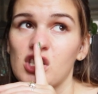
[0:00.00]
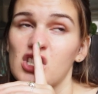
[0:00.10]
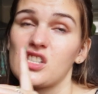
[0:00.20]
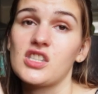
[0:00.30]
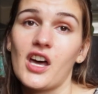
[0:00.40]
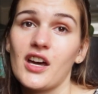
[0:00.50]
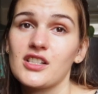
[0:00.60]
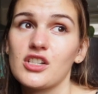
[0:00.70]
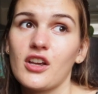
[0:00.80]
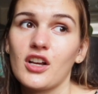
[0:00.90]
to just
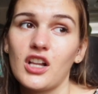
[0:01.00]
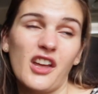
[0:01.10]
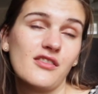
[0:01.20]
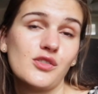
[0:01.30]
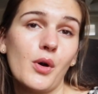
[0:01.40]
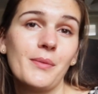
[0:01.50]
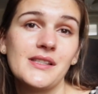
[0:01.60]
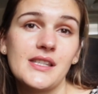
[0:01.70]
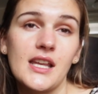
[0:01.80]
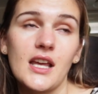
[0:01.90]
search clothes swap
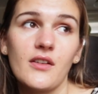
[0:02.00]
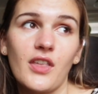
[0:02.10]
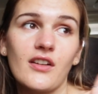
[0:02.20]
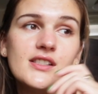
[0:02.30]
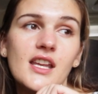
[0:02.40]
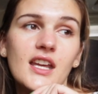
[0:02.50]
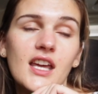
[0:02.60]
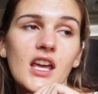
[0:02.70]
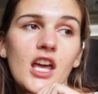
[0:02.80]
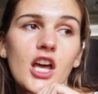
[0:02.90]
and see if there is
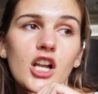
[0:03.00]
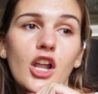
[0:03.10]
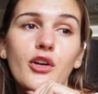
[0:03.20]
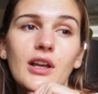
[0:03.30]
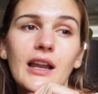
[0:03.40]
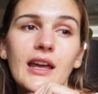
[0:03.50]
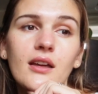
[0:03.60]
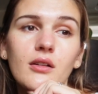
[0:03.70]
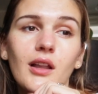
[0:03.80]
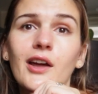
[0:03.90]
any
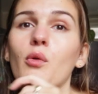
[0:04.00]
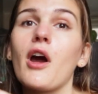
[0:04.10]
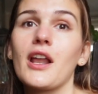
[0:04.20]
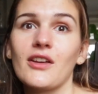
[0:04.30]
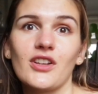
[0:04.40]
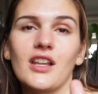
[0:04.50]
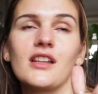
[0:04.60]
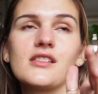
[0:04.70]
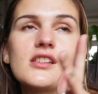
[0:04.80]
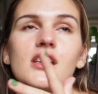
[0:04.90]
locally. Like where I live in
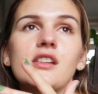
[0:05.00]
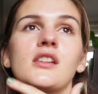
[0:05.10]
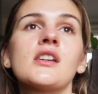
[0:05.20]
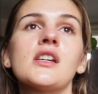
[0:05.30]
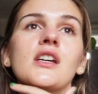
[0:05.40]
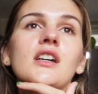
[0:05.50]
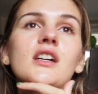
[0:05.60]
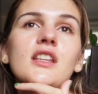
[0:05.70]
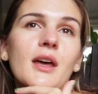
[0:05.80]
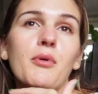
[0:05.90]
London,
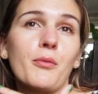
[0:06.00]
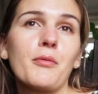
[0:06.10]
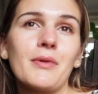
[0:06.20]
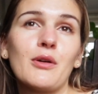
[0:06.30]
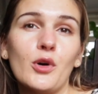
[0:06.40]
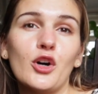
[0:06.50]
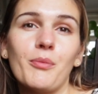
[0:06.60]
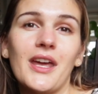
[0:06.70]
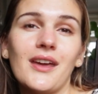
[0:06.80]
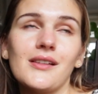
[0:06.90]
there probably will
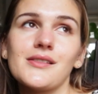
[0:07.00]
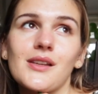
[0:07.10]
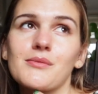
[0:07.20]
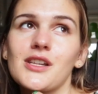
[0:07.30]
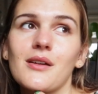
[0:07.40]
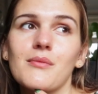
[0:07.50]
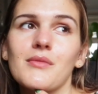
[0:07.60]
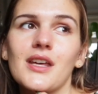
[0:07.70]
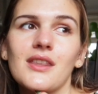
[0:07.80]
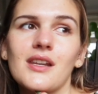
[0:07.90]
be
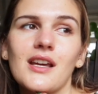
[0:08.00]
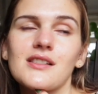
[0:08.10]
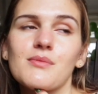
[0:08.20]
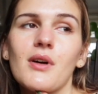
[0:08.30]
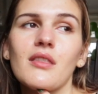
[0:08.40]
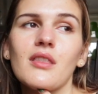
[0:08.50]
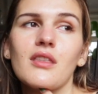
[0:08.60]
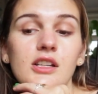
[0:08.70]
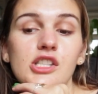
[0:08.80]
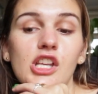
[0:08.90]
sometime in the next
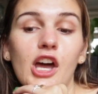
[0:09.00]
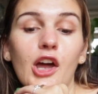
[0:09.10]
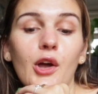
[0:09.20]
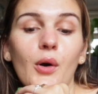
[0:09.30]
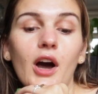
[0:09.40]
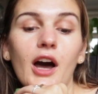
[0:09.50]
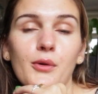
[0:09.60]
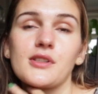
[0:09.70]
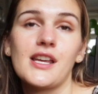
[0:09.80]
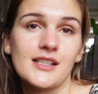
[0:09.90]
month. So I
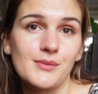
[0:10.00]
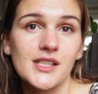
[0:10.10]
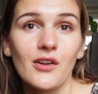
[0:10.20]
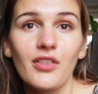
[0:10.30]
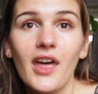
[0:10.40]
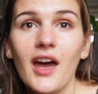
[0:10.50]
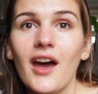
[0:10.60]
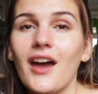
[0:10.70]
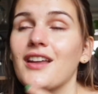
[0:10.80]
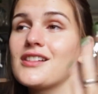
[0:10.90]
will take some stuff there,
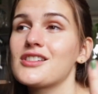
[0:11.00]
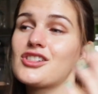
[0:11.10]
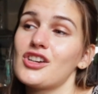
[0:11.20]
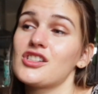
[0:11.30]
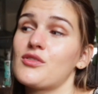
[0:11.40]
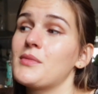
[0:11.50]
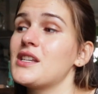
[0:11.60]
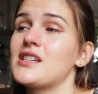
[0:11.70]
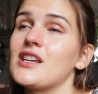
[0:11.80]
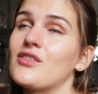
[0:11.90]
and it's a chance for
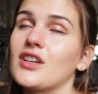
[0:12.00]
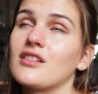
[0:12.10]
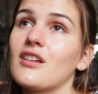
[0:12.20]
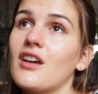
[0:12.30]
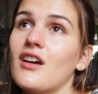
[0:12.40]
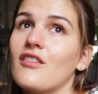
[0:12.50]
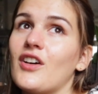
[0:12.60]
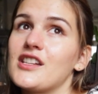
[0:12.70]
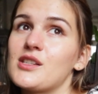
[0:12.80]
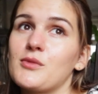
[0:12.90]
me to even
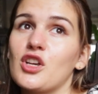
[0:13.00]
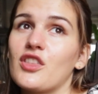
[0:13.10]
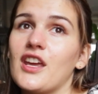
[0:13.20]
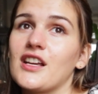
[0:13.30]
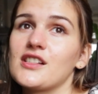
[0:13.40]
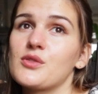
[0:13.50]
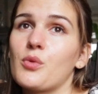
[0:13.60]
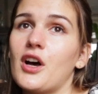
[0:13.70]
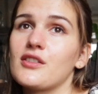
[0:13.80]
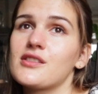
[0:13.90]
find some new things
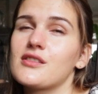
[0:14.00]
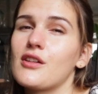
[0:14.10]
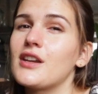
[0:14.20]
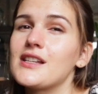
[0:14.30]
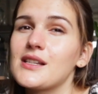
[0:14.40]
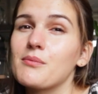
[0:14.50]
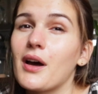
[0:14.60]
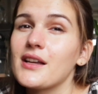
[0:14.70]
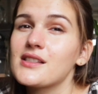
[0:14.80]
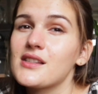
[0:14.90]
whilst donating
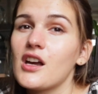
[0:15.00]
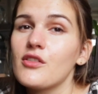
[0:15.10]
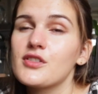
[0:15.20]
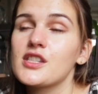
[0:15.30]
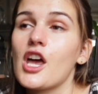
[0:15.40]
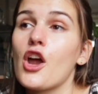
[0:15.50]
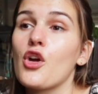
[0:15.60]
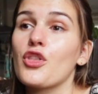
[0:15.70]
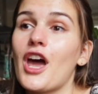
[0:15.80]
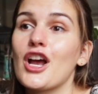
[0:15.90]
my stuff.
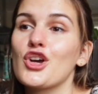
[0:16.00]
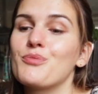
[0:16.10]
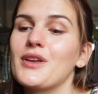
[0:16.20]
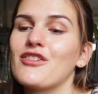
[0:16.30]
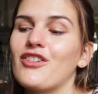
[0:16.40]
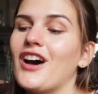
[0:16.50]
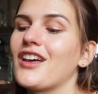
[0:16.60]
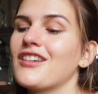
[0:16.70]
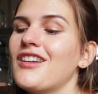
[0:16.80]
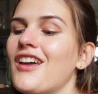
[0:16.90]
So that could be
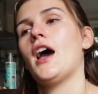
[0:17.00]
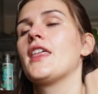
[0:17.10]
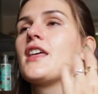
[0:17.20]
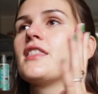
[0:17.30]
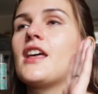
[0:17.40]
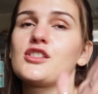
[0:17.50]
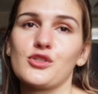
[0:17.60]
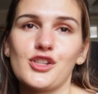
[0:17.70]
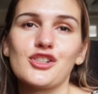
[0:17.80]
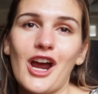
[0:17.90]
fun. And then there's
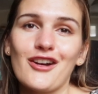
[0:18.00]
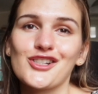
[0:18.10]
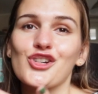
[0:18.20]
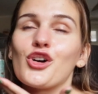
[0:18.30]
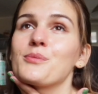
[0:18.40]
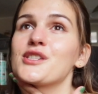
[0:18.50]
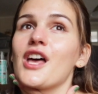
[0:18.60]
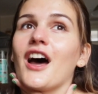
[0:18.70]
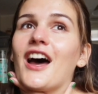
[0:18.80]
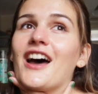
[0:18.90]
also charity shops,
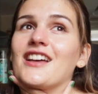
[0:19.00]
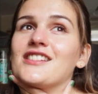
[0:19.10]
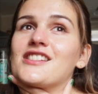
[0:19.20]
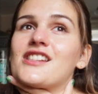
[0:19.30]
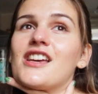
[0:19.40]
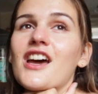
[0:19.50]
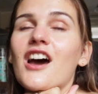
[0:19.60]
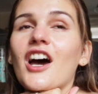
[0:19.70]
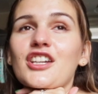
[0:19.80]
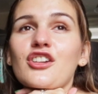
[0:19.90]
and
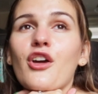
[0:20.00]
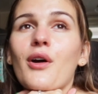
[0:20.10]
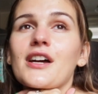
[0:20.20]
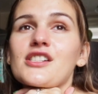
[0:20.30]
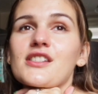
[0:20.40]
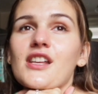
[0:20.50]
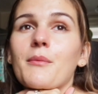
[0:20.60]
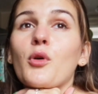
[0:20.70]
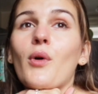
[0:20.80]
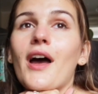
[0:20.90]
I don't know,
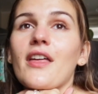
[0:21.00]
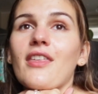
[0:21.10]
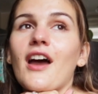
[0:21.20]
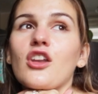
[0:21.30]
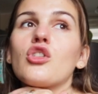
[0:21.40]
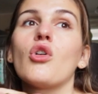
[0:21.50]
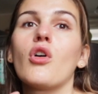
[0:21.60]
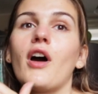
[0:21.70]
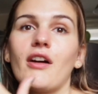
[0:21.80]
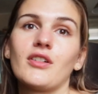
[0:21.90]
I'm aware that
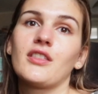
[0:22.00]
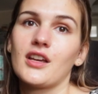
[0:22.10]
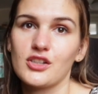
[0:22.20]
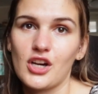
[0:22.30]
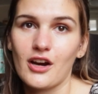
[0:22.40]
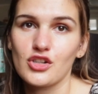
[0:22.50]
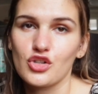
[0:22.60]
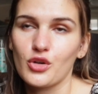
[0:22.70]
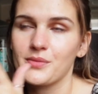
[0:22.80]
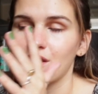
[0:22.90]
not everything in charity
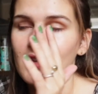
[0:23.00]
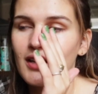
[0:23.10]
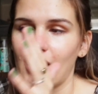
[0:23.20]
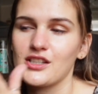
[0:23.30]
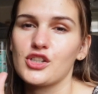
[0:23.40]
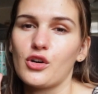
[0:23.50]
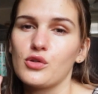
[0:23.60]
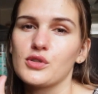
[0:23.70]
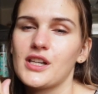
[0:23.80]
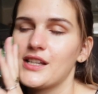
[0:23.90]
shops gets
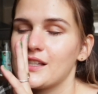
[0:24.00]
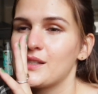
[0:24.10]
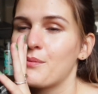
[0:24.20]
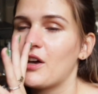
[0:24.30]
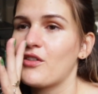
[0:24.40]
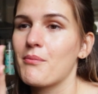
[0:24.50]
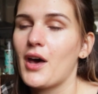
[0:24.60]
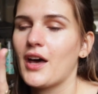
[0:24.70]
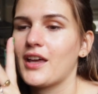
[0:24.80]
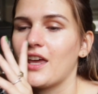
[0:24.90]
sold. It is a bit of a
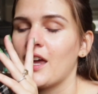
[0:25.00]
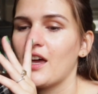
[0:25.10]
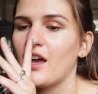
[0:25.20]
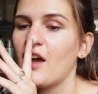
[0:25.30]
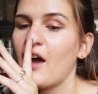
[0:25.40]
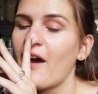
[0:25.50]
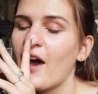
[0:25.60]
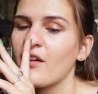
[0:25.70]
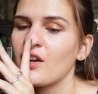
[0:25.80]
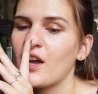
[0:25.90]
murky
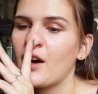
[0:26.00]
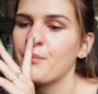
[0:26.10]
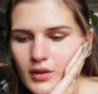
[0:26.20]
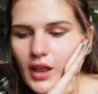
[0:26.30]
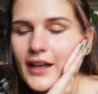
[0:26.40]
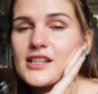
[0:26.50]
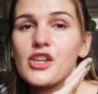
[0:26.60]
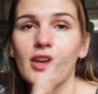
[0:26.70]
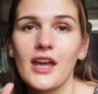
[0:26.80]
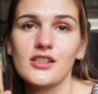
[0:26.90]
area. Like, it's
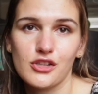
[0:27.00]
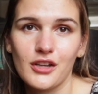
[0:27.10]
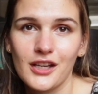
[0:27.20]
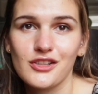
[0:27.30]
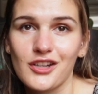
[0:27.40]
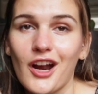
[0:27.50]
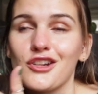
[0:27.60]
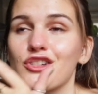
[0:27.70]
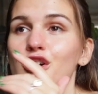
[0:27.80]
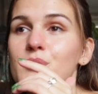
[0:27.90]
okay to donate to
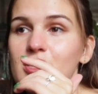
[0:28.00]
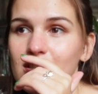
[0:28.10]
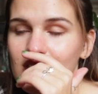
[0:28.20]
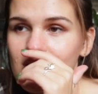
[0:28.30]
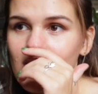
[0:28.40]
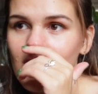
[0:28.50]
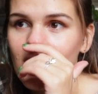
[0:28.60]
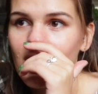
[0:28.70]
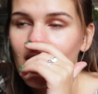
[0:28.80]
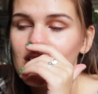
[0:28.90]
charity shops, just
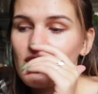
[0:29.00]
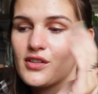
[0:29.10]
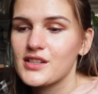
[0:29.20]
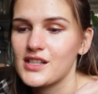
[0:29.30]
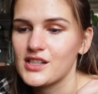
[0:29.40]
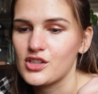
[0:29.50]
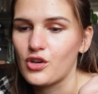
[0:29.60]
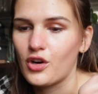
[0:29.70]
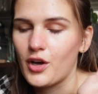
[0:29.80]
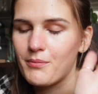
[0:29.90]
as long as it's
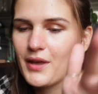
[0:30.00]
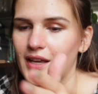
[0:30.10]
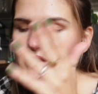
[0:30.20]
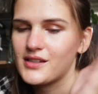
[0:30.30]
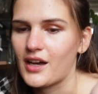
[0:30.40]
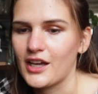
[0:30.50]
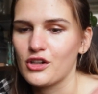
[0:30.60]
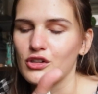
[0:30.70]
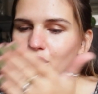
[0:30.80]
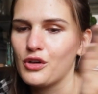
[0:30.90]
not a big
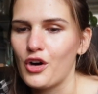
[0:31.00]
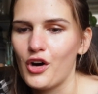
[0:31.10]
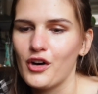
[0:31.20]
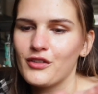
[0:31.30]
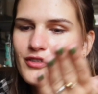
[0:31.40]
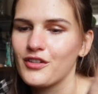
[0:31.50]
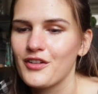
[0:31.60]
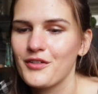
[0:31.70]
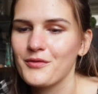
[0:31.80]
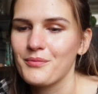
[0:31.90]
cycle of
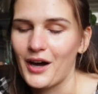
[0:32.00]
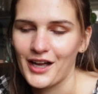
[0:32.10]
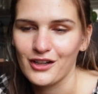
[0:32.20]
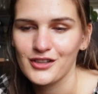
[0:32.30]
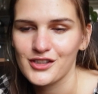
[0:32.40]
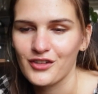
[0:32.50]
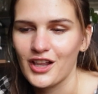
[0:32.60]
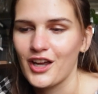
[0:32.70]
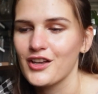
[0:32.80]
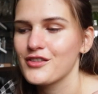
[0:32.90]
buying lots of
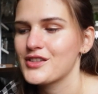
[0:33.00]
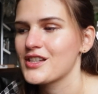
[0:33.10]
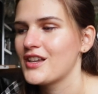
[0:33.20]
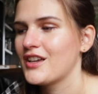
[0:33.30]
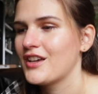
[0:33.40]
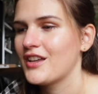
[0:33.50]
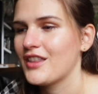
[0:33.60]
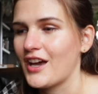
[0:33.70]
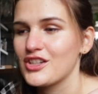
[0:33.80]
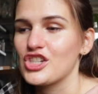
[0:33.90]
clothes
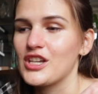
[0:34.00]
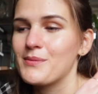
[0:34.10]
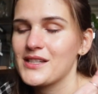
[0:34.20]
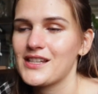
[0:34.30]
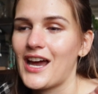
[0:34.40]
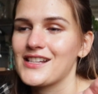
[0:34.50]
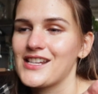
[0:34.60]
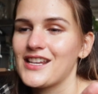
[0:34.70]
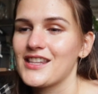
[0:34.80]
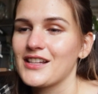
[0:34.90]
that are cheap and
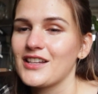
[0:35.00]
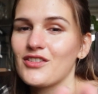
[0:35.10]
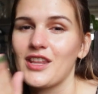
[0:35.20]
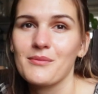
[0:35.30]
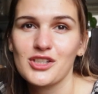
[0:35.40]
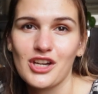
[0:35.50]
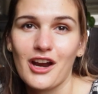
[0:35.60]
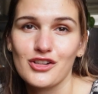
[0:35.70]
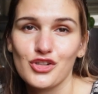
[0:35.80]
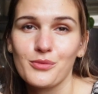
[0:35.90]
tatty and then giving them to
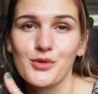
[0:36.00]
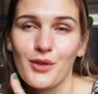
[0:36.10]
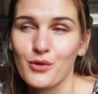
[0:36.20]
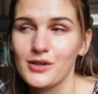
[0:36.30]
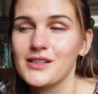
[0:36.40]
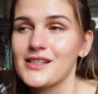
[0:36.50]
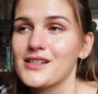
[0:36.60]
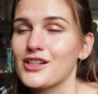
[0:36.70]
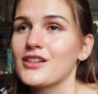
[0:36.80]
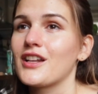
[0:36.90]
charity shops where the quality
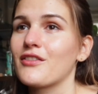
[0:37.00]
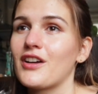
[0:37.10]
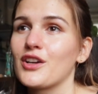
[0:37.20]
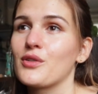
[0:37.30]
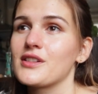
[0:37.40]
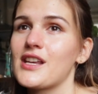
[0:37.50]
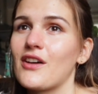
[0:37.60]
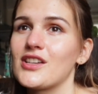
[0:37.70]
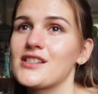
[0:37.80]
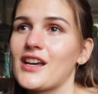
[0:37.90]
isn't good enough for anyone to
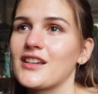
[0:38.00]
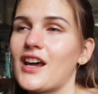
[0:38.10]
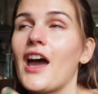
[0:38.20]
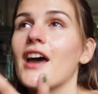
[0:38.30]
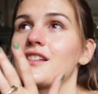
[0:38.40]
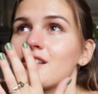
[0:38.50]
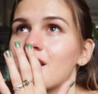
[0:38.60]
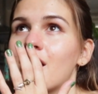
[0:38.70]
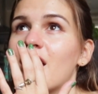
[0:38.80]
have it secondhand.